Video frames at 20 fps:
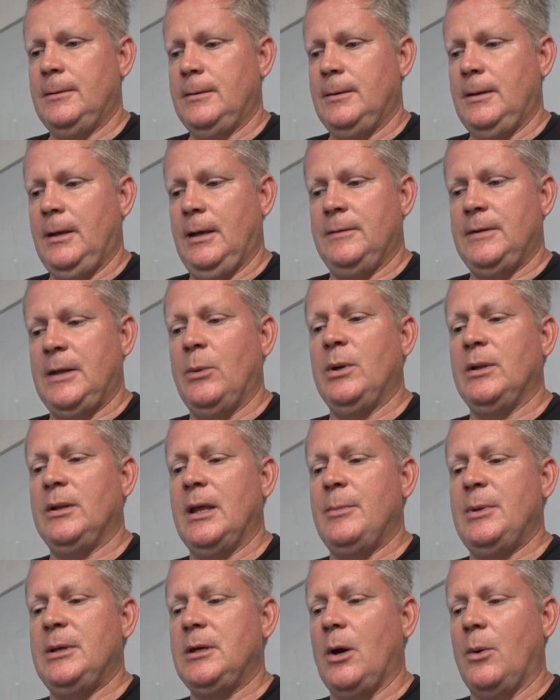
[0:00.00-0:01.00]
And they wouldn't
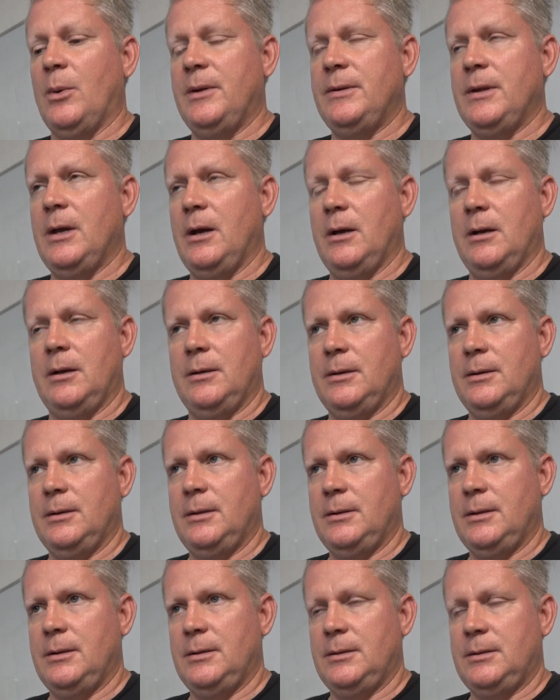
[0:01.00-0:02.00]
let me go in there
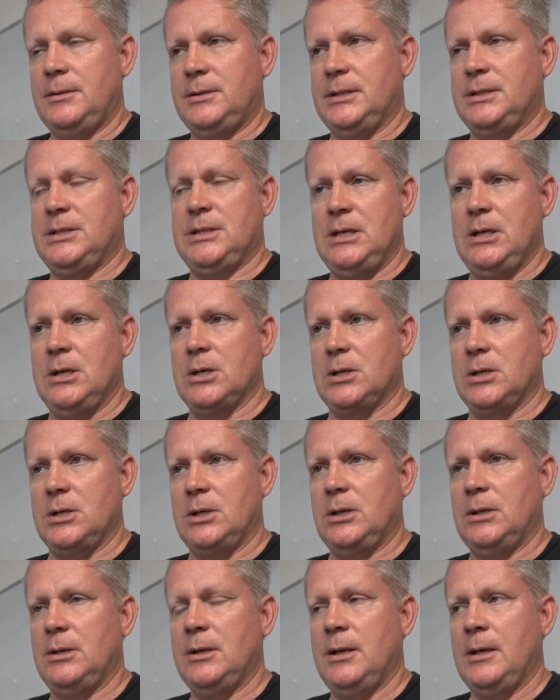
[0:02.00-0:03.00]
to see
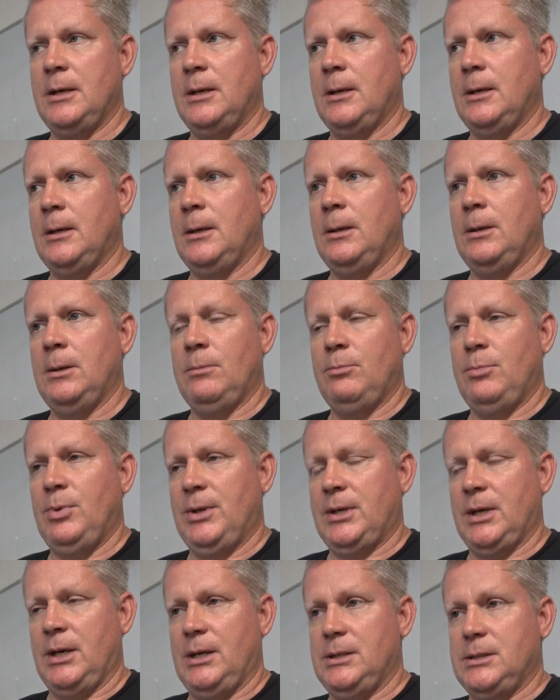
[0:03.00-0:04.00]
her
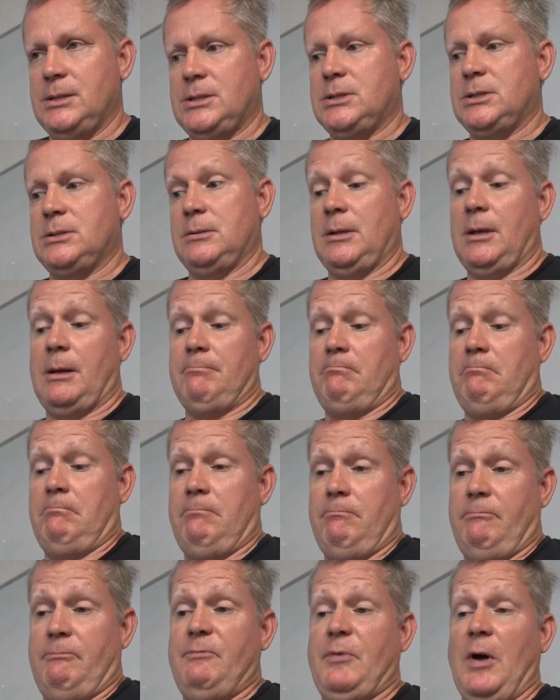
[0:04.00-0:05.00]
because
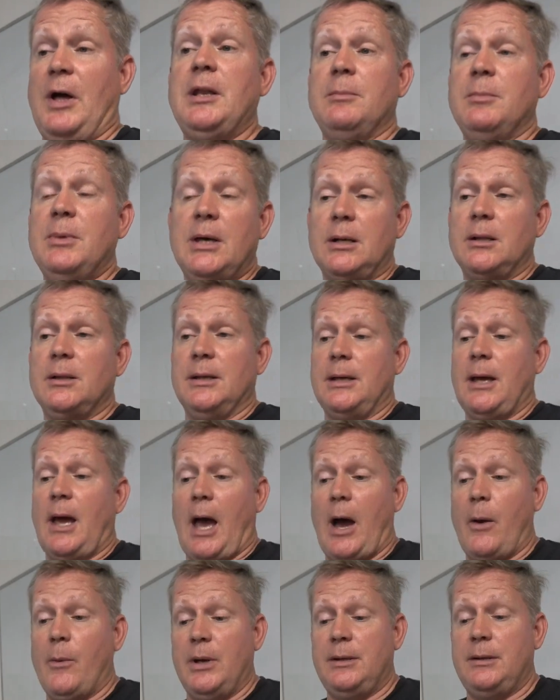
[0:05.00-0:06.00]
fundamentally
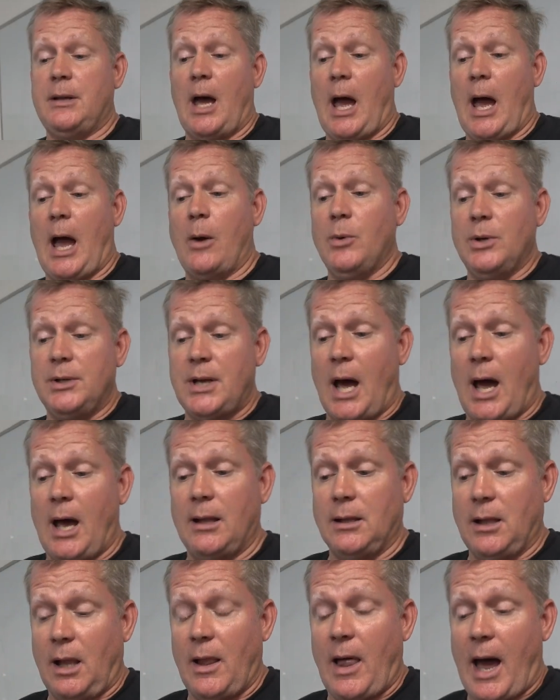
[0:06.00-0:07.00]
I would
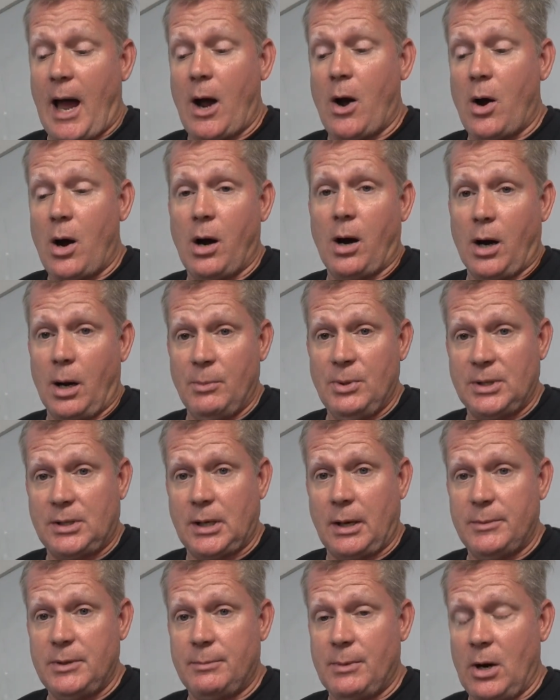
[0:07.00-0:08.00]
not allow harm to
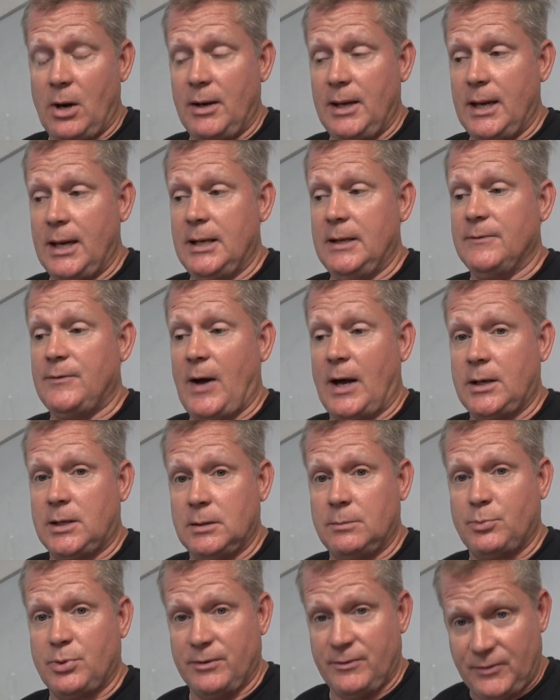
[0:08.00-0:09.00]
come to Marianne if I
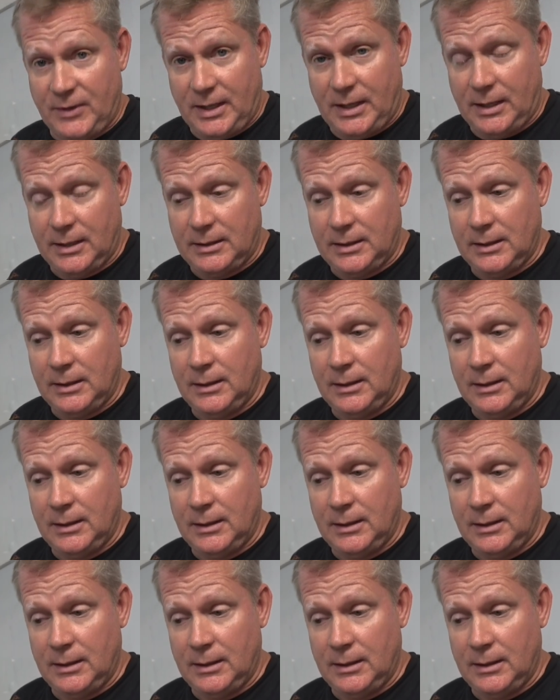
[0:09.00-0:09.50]
could prevent it.